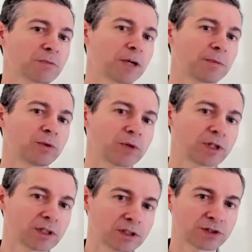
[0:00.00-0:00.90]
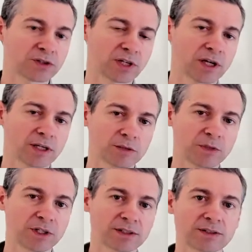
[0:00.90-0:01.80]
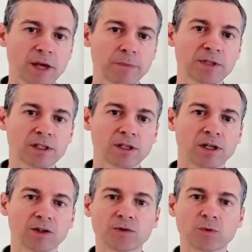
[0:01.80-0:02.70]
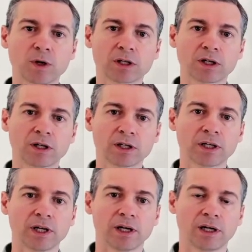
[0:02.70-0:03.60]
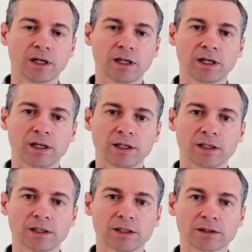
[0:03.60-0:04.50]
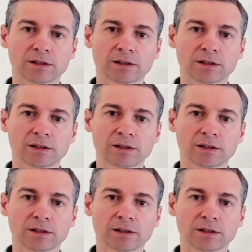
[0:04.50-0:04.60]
maybe we can understand and be accepting of what our